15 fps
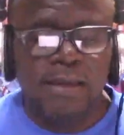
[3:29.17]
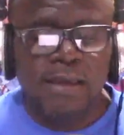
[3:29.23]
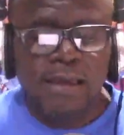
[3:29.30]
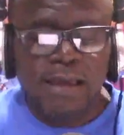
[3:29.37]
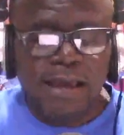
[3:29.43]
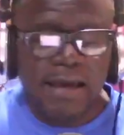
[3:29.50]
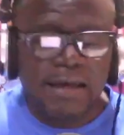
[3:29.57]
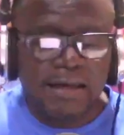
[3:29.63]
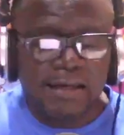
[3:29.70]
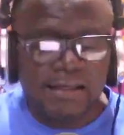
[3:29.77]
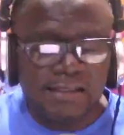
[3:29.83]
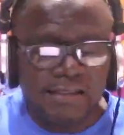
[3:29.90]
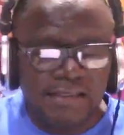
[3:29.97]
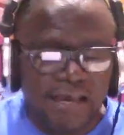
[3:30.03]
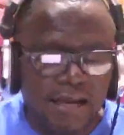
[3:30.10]
and
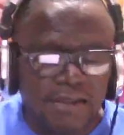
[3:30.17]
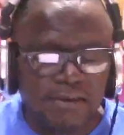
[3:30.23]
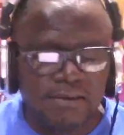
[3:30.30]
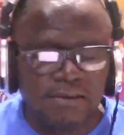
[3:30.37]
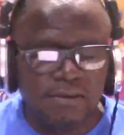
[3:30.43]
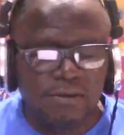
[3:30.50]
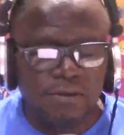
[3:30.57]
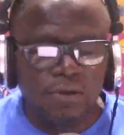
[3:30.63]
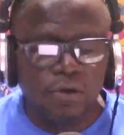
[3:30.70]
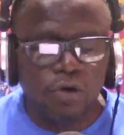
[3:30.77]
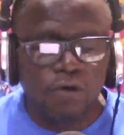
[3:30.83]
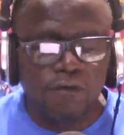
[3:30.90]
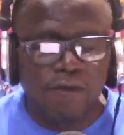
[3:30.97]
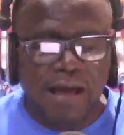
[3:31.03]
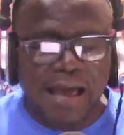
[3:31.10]
his son
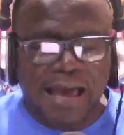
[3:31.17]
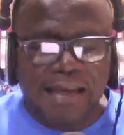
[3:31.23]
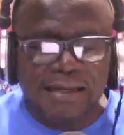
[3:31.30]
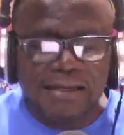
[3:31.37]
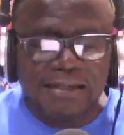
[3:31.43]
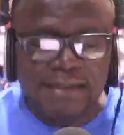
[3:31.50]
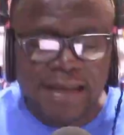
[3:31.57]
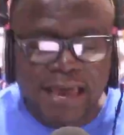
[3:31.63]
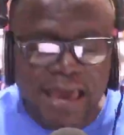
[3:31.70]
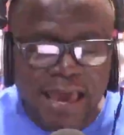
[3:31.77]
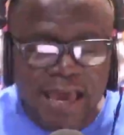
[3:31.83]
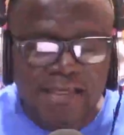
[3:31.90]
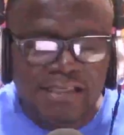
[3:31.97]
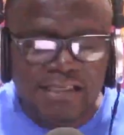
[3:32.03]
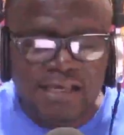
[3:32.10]
over
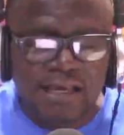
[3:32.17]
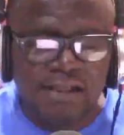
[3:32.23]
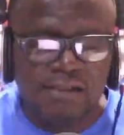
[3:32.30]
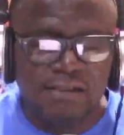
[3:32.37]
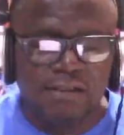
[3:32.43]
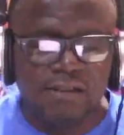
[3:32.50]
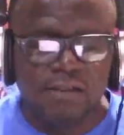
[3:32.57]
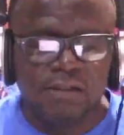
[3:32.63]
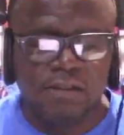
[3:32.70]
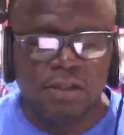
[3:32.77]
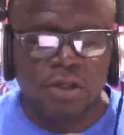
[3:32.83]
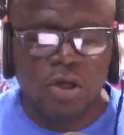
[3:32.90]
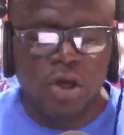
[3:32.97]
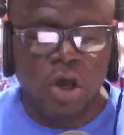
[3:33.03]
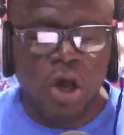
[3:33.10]
alleged sales
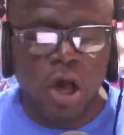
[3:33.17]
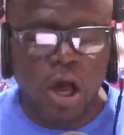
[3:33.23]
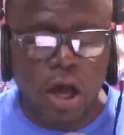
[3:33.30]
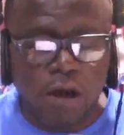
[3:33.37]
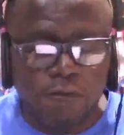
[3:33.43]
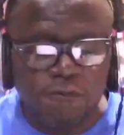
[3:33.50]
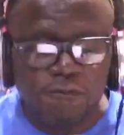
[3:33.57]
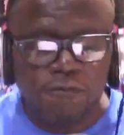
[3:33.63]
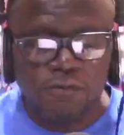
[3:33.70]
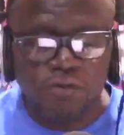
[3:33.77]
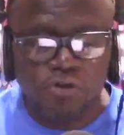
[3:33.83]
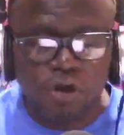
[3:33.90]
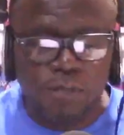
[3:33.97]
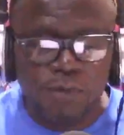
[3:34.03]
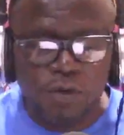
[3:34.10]
of
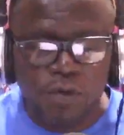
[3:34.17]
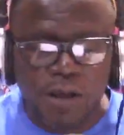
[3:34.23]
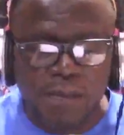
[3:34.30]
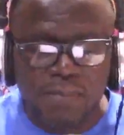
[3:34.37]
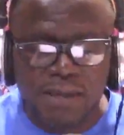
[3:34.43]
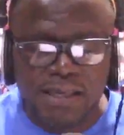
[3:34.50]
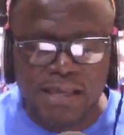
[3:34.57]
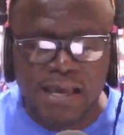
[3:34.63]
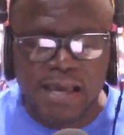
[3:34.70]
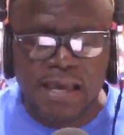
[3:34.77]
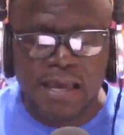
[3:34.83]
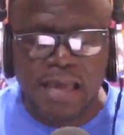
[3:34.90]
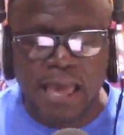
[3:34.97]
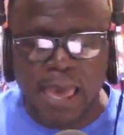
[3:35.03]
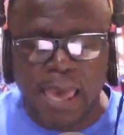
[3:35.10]
Dome-Kwabenya
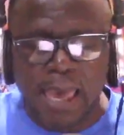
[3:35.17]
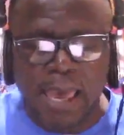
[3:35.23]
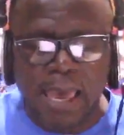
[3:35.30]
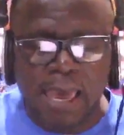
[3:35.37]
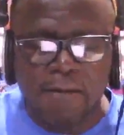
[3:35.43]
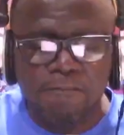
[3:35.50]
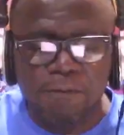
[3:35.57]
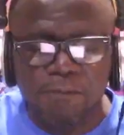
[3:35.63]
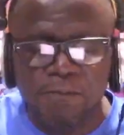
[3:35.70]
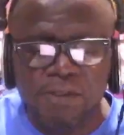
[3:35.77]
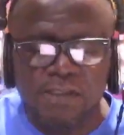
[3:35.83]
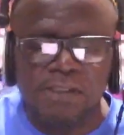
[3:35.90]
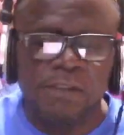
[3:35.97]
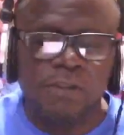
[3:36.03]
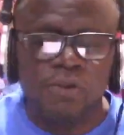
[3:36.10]
MPP
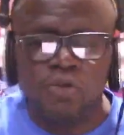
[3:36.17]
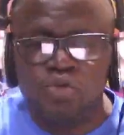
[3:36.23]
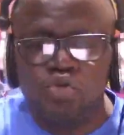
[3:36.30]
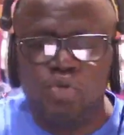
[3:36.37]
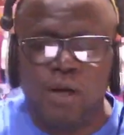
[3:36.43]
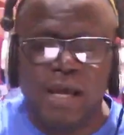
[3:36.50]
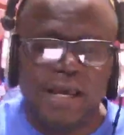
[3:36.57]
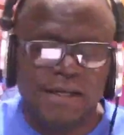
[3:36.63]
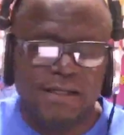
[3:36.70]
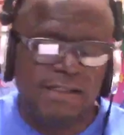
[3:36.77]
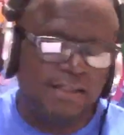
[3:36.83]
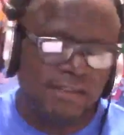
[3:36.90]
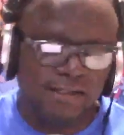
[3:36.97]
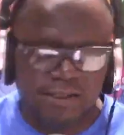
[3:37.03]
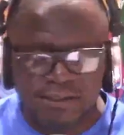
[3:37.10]
seat to
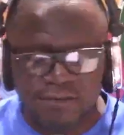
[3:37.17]
NDC.